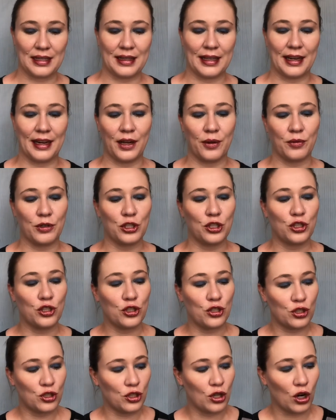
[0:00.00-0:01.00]
that it
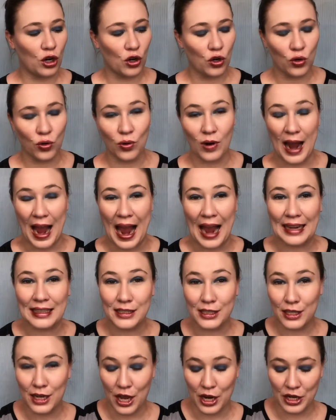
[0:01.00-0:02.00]
was
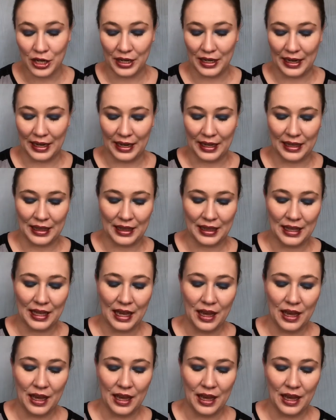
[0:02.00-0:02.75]
cracked underneath